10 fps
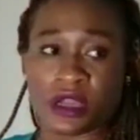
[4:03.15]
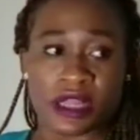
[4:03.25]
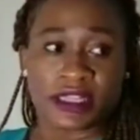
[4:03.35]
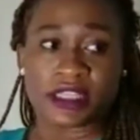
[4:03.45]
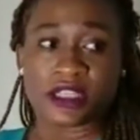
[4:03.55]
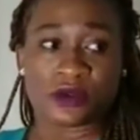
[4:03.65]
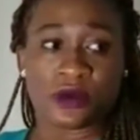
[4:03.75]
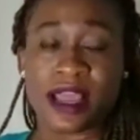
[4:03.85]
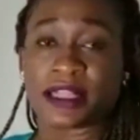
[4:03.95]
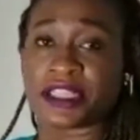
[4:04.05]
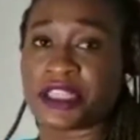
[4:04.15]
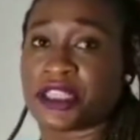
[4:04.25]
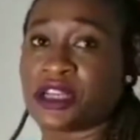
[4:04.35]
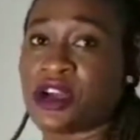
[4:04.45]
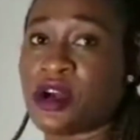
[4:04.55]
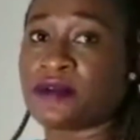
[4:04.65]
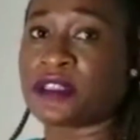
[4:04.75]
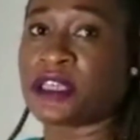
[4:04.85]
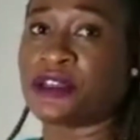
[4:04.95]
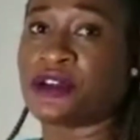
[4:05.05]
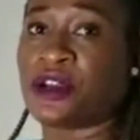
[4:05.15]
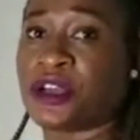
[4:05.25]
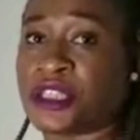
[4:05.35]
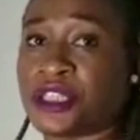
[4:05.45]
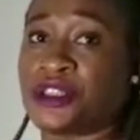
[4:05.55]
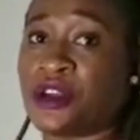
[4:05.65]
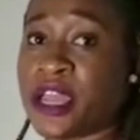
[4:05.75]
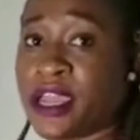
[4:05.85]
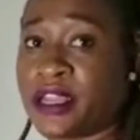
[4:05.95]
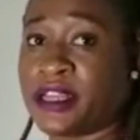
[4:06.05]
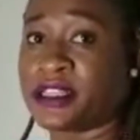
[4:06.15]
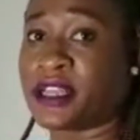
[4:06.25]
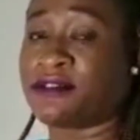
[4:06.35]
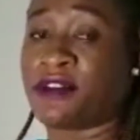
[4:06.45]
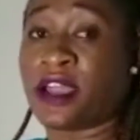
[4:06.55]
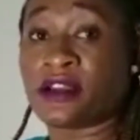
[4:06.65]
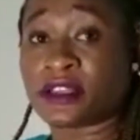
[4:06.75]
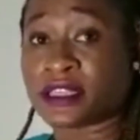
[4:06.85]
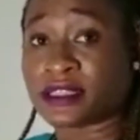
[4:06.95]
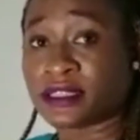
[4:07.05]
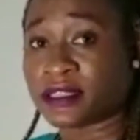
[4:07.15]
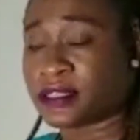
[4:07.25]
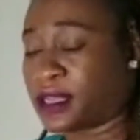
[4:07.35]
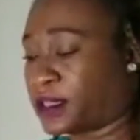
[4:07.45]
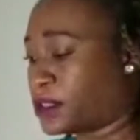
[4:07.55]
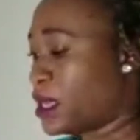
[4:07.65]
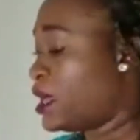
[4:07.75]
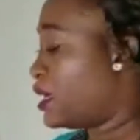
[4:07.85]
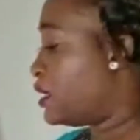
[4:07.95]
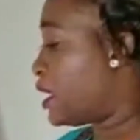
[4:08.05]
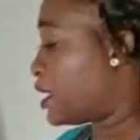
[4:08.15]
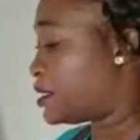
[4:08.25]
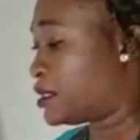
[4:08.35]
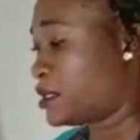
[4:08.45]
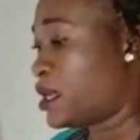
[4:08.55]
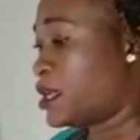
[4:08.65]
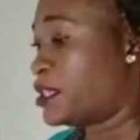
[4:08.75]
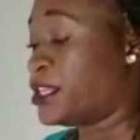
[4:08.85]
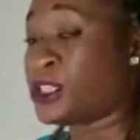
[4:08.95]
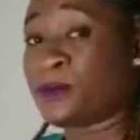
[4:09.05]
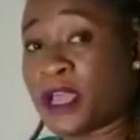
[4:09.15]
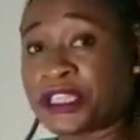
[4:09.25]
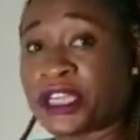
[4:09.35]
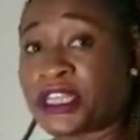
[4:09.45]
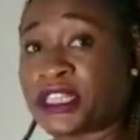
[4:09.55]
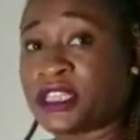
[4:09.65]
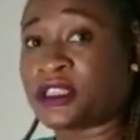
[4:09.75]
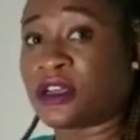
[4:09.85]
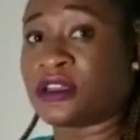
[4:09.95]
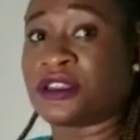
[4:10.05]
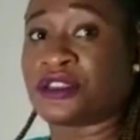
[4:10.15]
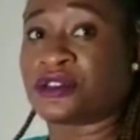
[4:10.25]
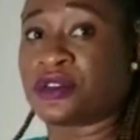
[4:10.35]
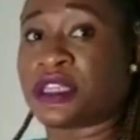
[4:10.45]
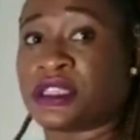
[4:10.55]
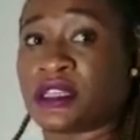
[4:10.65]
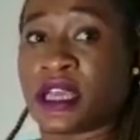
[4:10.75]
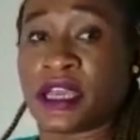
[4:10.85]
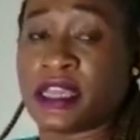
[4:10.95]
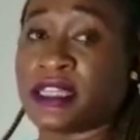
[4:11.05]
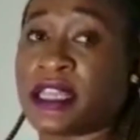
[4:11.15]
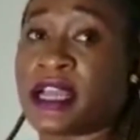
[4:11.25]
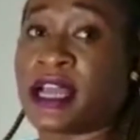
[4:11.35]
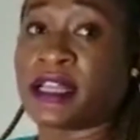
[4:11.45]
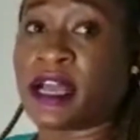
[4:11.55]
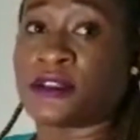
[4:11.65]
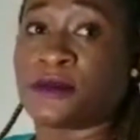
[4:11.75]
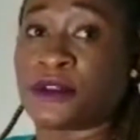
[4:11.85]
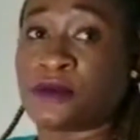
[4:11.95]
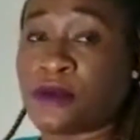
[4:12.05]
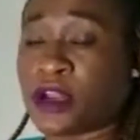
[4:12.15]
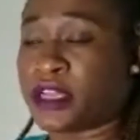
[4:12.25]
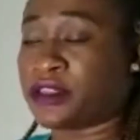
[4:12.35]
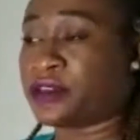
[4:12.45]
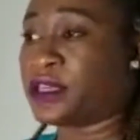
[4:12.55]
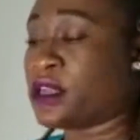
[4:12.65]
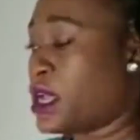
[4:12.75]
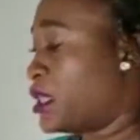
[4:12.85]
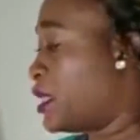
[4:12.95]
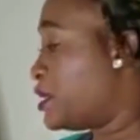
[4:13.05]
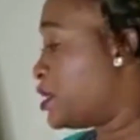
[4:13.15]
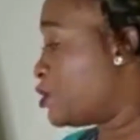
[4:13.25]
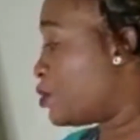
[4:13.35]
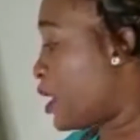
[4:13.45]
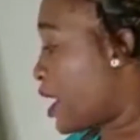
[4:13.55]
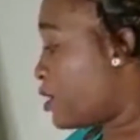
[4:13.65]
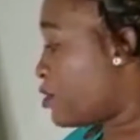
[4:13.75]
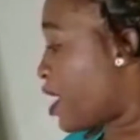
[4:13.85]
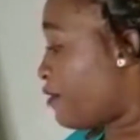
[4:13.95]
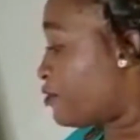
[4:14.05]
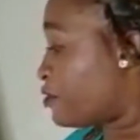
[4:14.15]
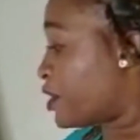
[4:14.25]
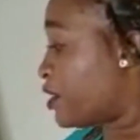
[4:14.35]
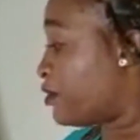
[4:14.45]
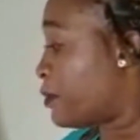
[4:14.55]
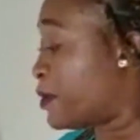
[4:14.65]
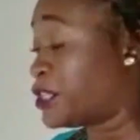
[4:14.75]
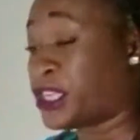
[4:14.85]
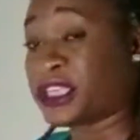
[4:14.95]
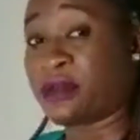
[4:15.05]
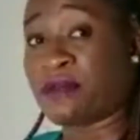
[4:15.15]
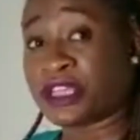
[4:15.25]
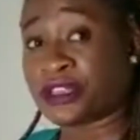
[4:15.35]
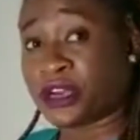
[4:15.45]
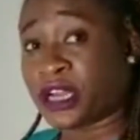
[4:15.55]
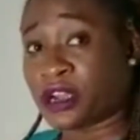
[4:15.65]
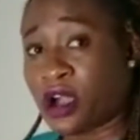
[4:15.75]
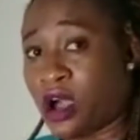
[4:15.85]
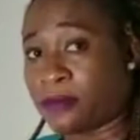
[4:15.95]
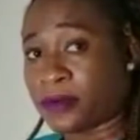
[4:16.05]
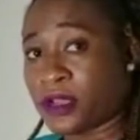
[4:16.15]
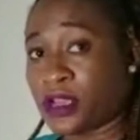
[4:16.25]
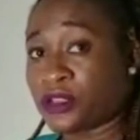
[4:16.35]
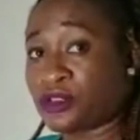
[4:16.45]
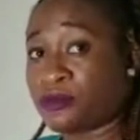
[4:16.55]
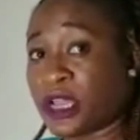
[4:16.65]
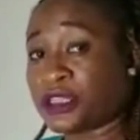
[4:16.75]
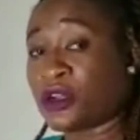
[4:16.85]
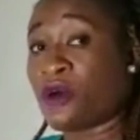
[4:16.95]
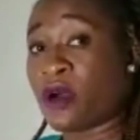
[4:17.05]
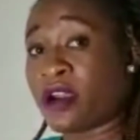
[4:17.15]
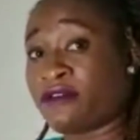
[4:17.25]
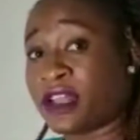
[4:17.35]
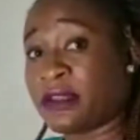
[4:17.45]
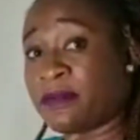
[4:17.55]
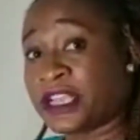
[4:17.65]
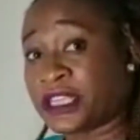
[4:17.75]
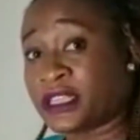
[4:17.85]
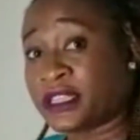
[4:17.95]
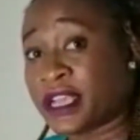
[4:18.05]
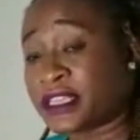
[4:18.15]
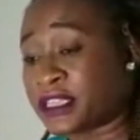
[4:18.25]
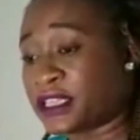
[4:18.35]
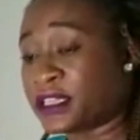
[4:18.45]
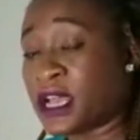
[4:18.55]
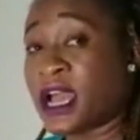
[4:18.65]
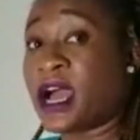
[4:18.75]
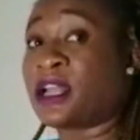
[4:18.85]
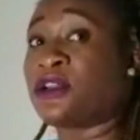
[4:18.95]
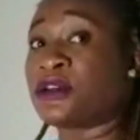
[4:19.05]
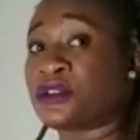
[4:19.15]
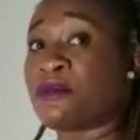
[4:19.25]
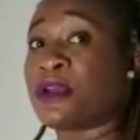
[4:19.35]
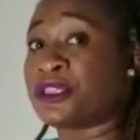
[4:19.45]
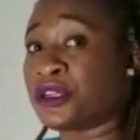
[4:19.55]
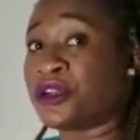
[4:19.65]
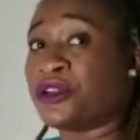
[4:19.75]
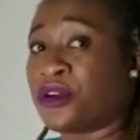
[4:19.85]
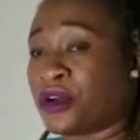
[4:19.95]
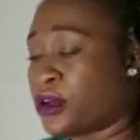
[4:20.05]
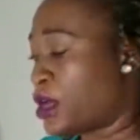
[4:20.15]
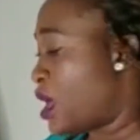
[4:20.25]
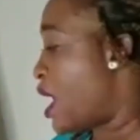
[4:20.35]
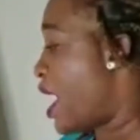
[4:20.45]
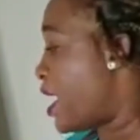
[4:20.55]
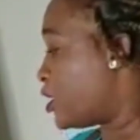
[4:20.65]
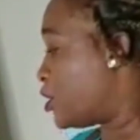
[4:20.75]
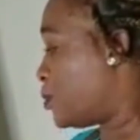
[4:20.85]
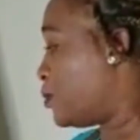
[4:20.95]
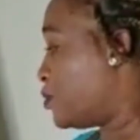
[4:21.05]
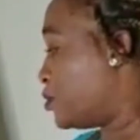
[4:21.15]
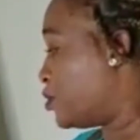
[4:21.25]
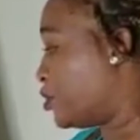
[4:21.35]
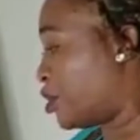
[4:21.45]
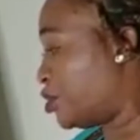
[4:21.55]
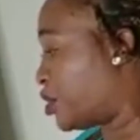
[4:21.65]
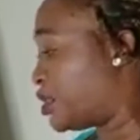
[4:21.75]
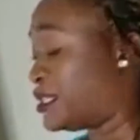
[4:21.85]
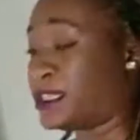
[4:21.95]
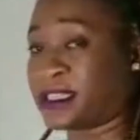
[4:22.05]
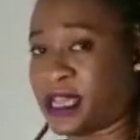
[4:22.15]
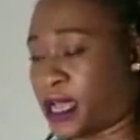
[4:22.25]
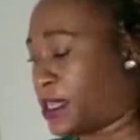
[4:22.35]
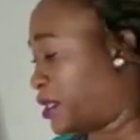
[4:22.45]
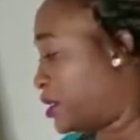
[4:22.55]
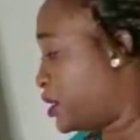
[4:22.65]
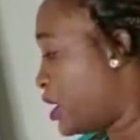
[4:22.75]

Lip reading: This is where teaching comes in. You're gonna teach your aide, the certified nurse assistant, that this patient is on strict intake and output monitoring. This is where you have to give the patient a measuring cup to measure whatever the patient takes in, and also measure your output. Don't just discard it.